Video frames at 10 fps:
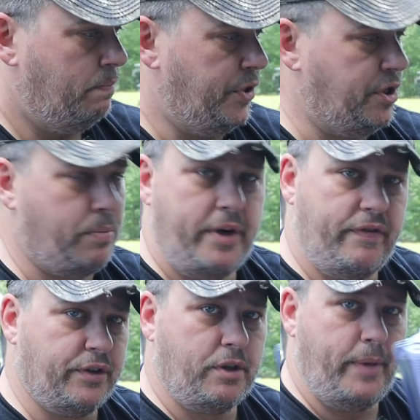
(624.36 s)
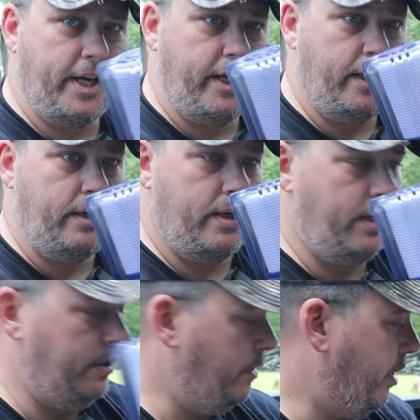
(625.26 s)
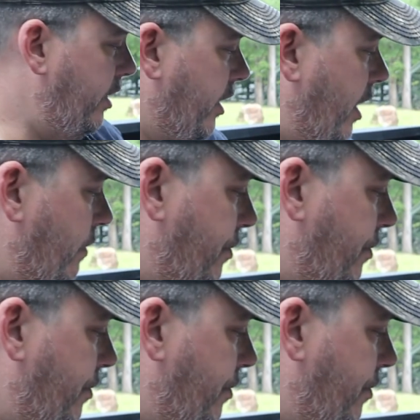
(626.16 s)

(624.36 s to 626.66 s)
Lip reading: put your pre-filter back in, and you're good to go.